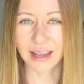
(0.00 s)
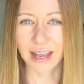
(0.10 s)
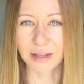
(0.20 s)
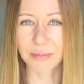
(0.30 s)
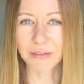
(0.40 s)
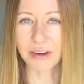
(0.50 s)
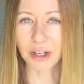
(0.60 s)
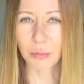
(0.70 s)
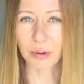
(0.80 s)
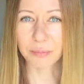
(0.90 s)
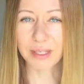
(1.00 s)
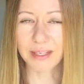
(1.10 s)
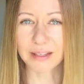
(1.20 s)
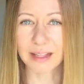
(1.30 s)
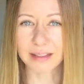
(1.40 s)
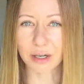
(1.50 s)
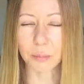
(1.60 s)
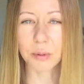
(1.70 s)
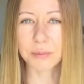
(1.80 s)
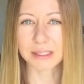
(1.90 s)
It may very well be that they're
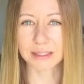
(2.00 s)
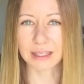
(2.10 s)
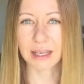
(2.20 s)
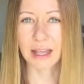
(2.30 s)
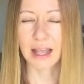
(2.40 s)
purposely